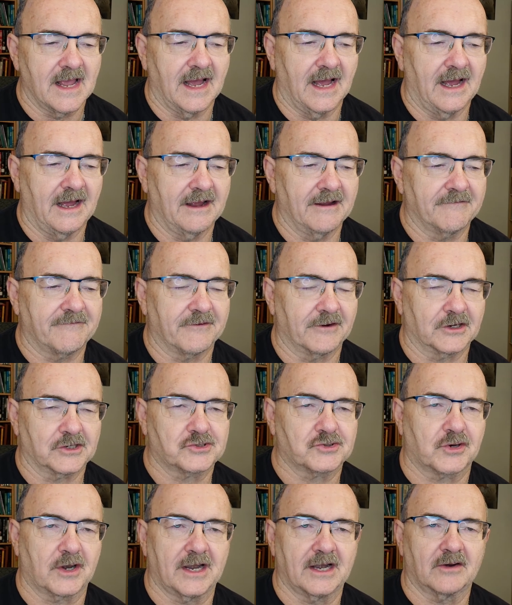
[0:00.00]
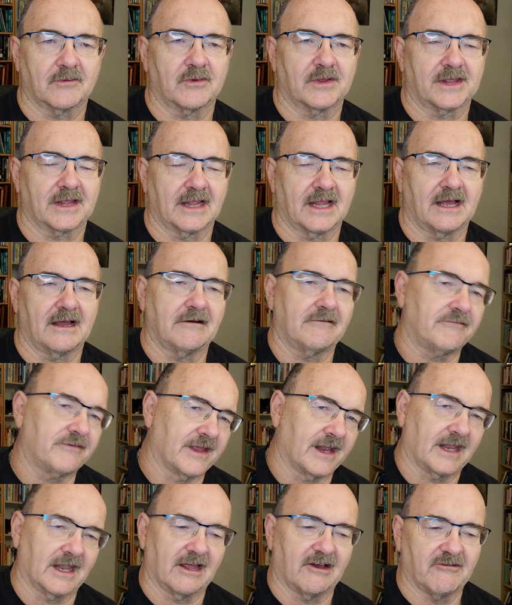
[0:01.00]
If they're treated with love,
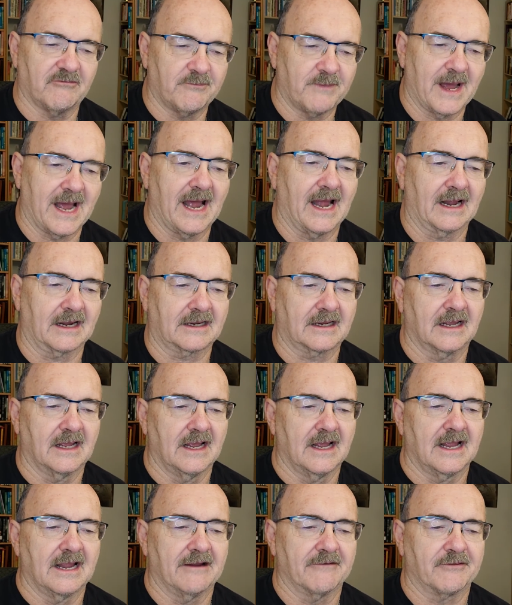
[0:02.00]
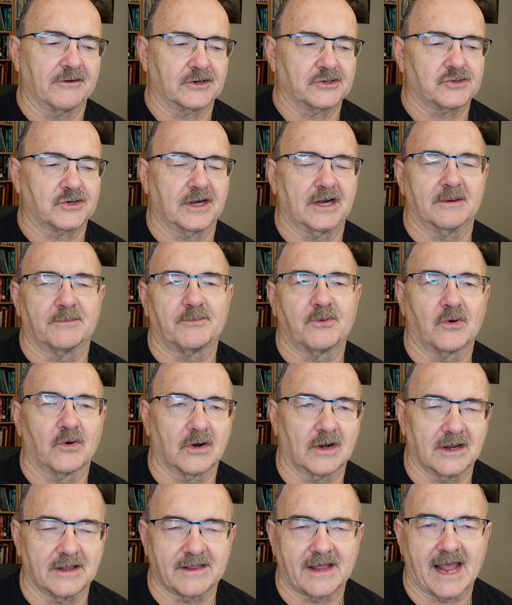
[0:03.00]
they love back. If they're treated
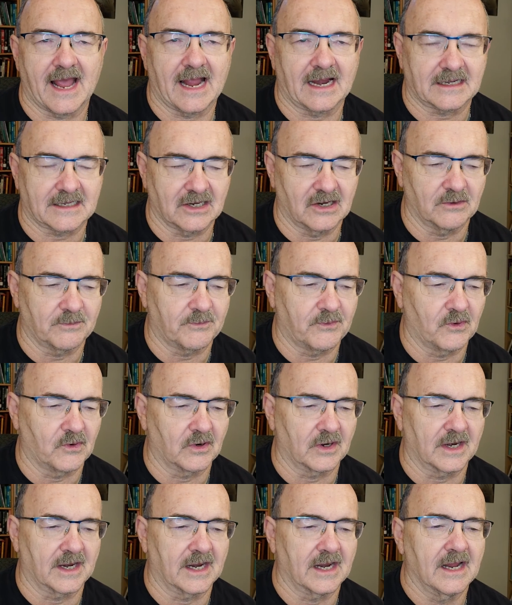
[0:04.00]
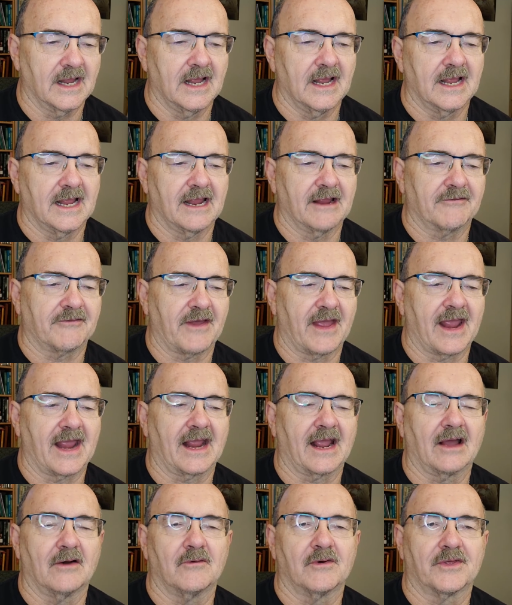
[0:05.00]
poorly, they act out poorly. If they
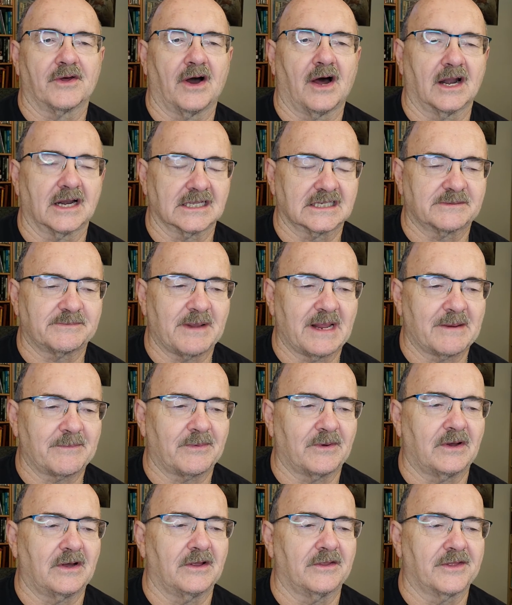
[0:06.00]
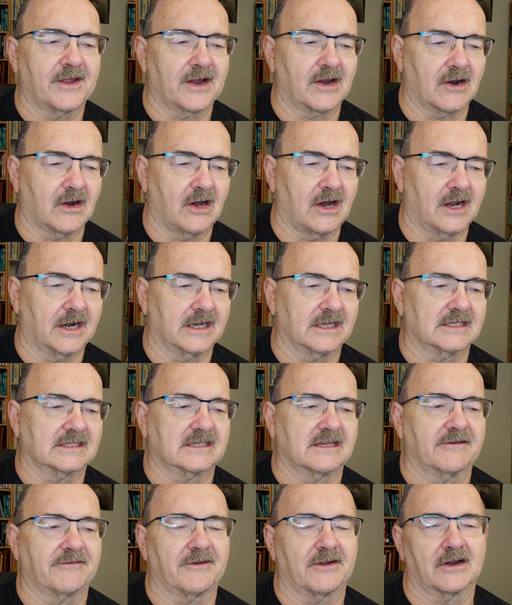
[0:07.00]
hang out with honest people, they are
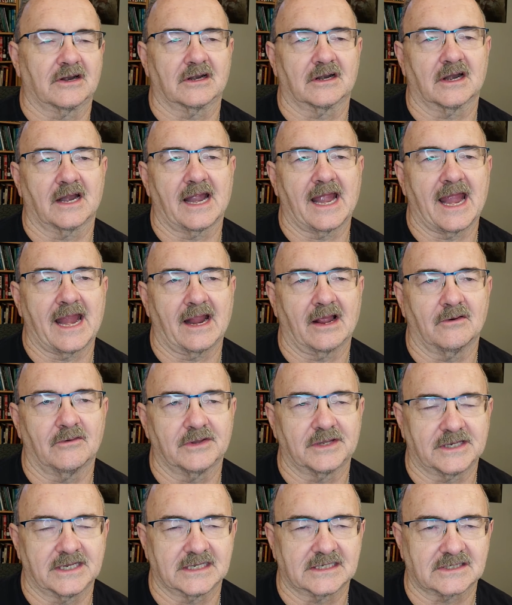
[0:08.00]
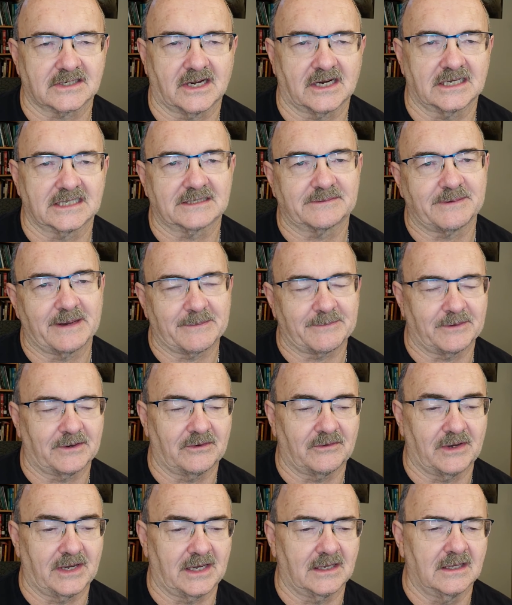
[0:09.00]
honest. If they hang out with dishonest
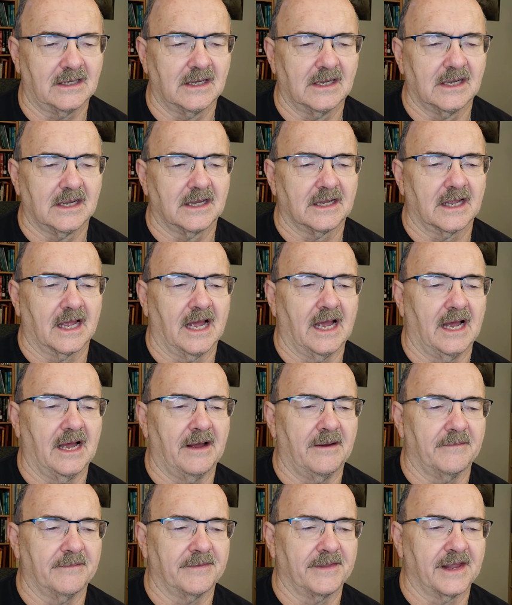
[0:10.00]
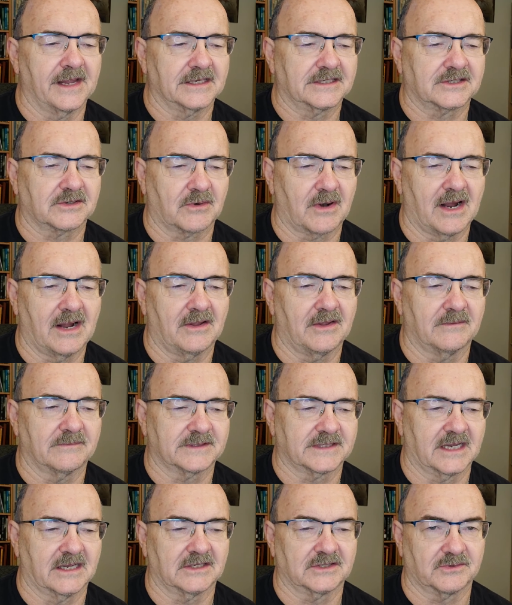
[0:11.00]
people, well, they surround
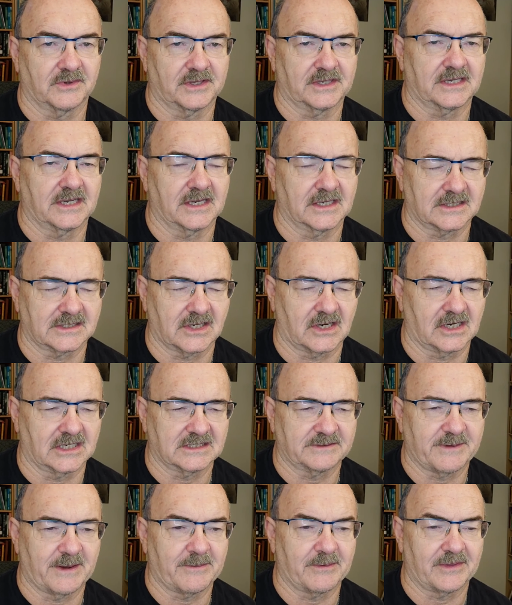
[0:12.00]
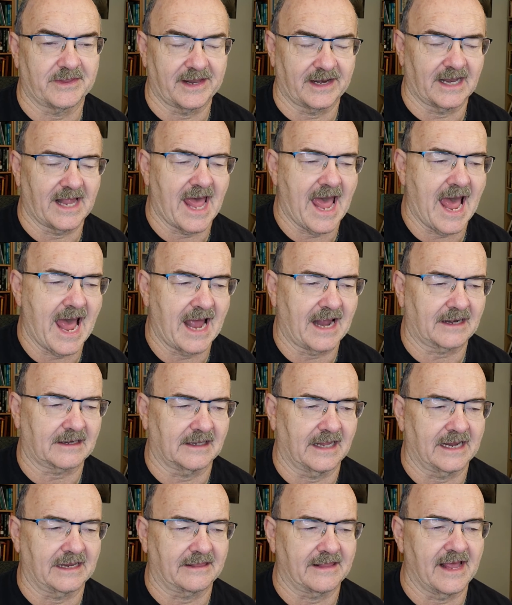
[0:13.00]
themselves with dishonest people. They act
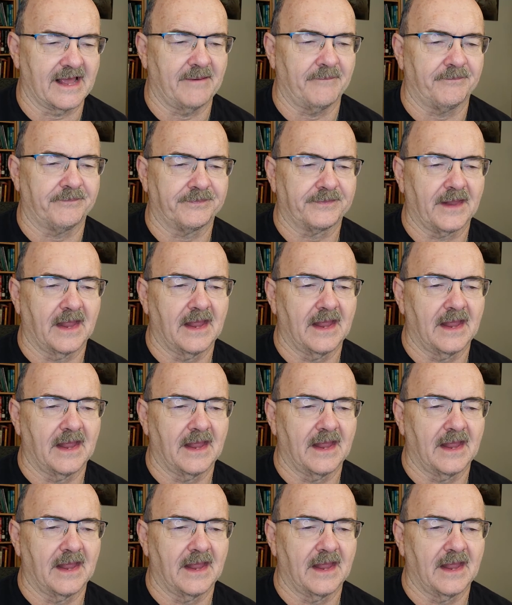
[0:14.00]
like them.